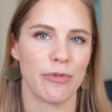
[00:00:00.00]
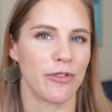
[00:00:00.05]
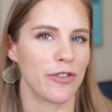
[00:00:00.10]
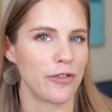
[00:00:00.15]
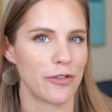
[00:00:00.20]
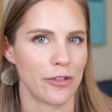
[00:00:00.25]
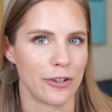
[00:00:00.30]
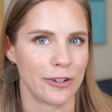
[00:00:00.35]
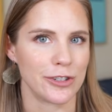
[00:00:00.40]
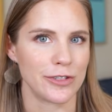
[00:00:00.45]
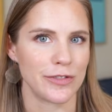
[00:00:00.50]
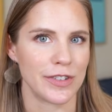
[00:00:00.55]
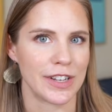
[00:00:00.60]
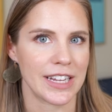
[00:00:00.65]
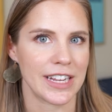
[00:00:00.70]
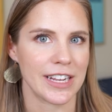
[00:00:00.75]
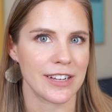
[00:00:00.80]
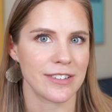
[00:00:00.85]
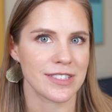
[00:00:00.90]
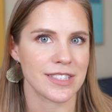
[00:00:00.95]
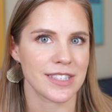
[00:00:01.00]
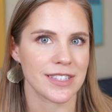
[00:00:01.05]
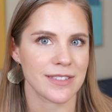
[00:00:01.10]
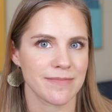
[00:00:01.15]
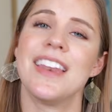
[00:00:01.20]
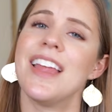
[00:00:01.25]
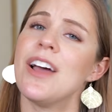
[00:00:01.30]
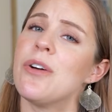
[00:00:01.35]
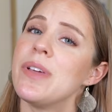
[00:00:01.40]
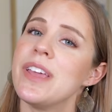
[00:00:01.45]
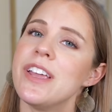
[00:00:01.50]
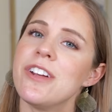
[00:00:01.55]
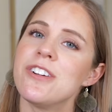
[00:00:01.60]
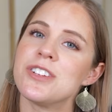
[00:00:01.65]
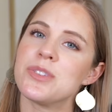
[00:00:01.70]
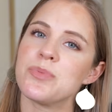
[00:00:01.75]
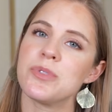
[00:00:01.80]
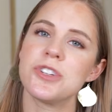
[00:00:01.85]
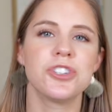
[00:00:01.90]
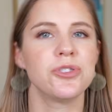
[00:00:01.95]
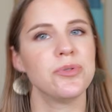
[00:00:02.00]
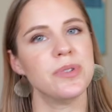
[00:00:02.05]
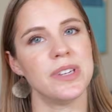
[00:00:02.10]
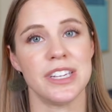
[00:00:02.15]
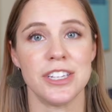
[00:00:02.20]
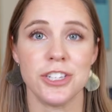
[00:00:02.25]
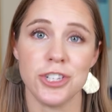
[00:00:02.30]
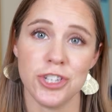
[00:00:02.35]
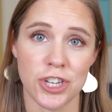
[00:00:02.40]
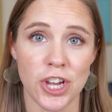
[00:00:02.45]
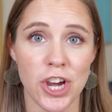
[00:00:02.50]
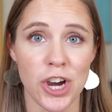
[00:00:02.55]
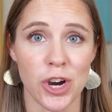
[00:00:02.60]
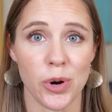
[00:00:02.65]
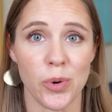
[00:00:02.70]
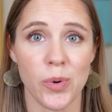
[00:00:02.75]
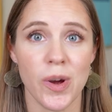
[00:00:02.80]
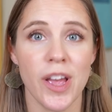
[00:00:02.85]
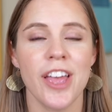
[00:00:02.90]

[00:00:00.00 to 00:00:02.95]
for future videos. Now, here's what you need to know.